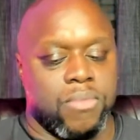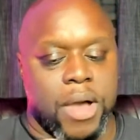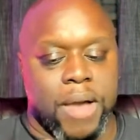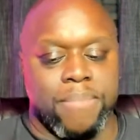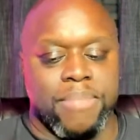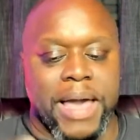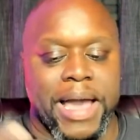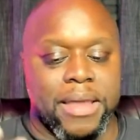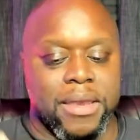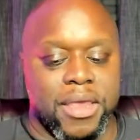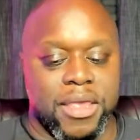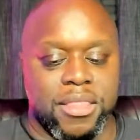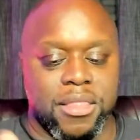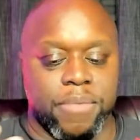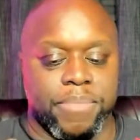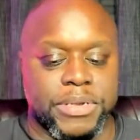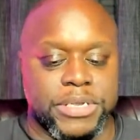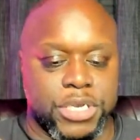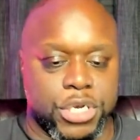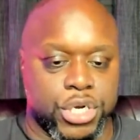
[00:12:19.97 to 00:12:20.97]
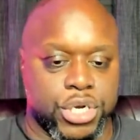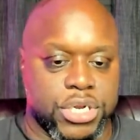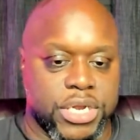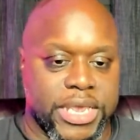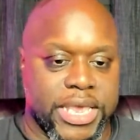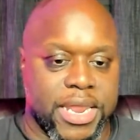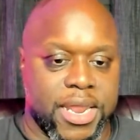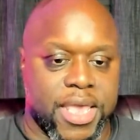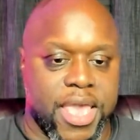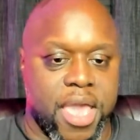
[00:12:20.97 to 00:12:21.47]
I'm not in the position
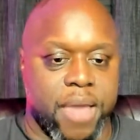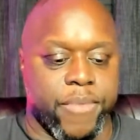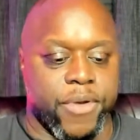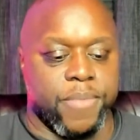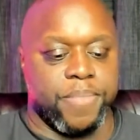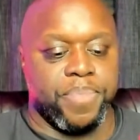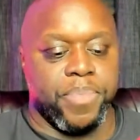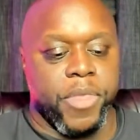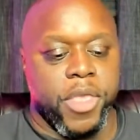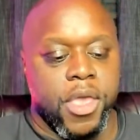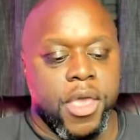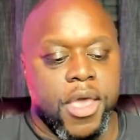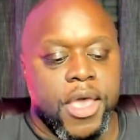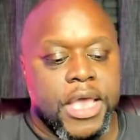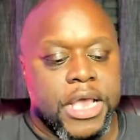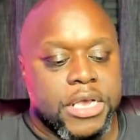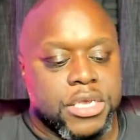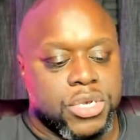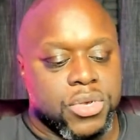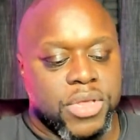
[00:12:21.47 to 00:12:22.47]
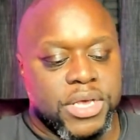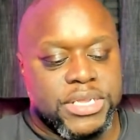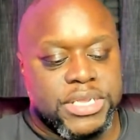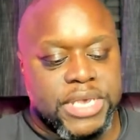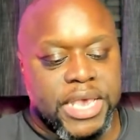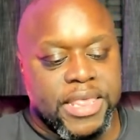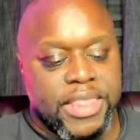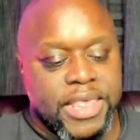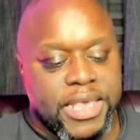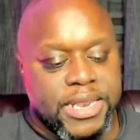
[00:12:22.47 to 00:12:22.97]
to get a camera. So let's
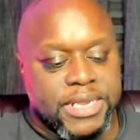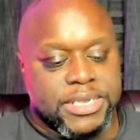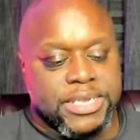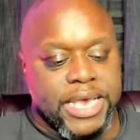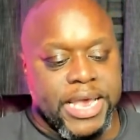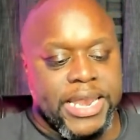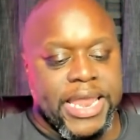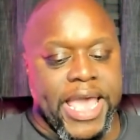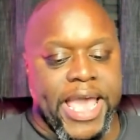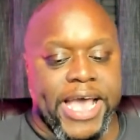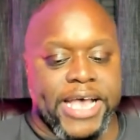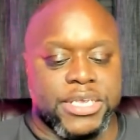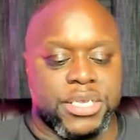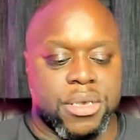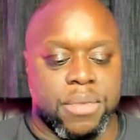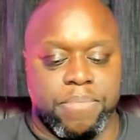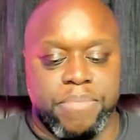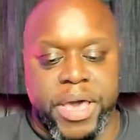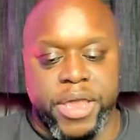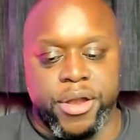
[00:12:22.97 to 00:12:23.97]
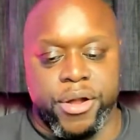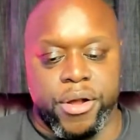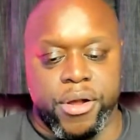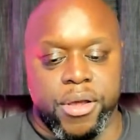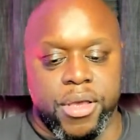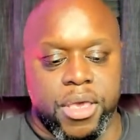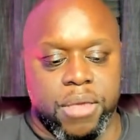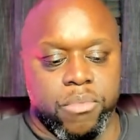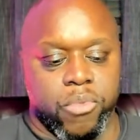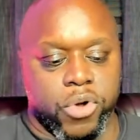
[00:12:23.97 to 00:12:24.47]
say they decide to ask
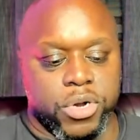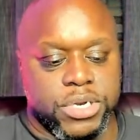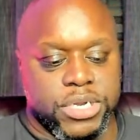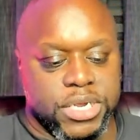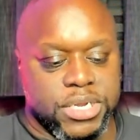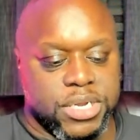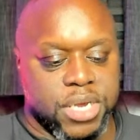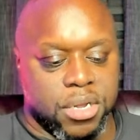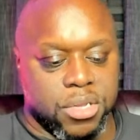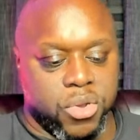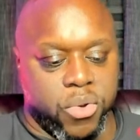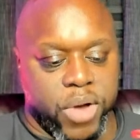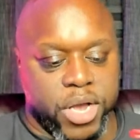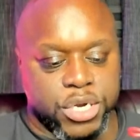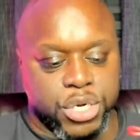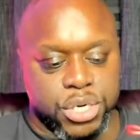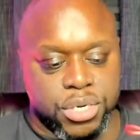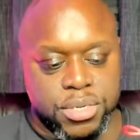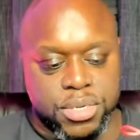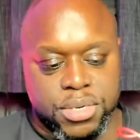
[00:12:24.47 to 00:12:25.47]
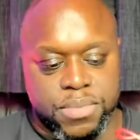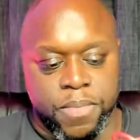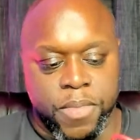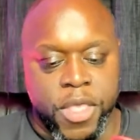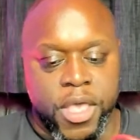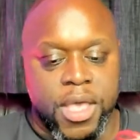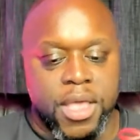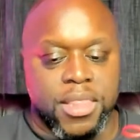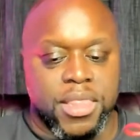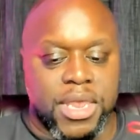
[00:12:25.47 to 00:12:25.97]
better and more detailed questions.
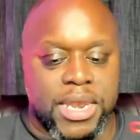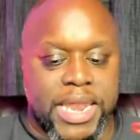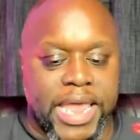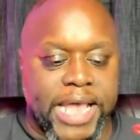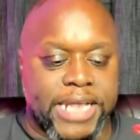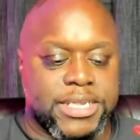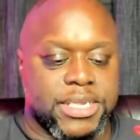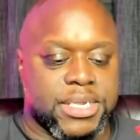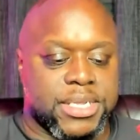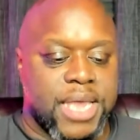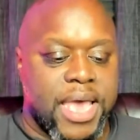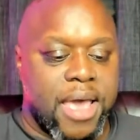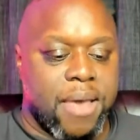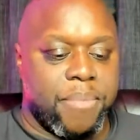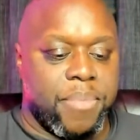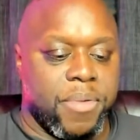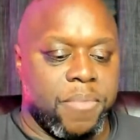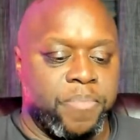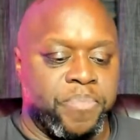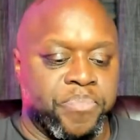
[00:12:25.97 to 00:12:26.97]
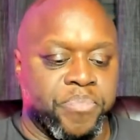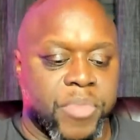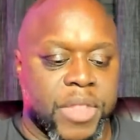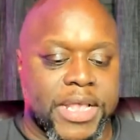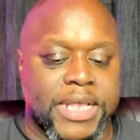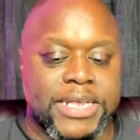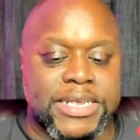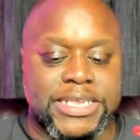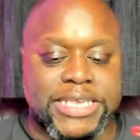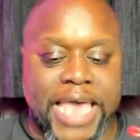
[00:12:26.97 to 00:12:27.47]
The next step
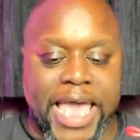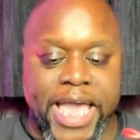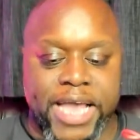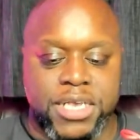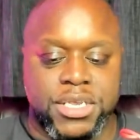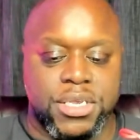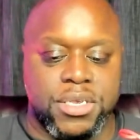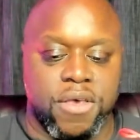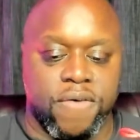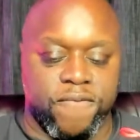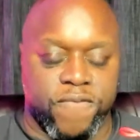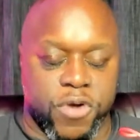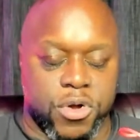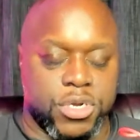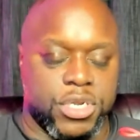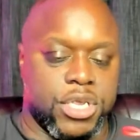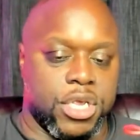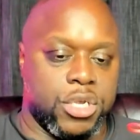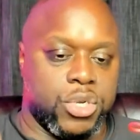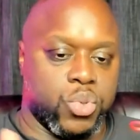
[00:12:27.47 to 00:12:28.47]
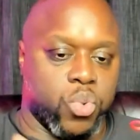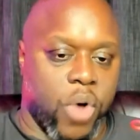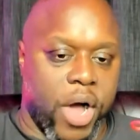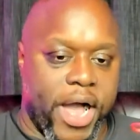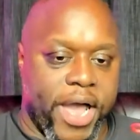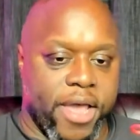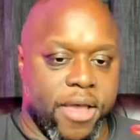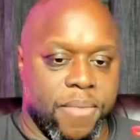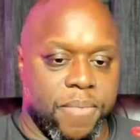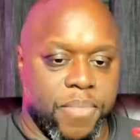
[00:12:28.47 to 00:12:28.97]
is X versus
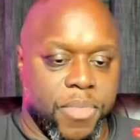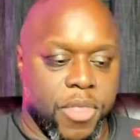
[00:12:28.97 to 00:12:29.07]
Y.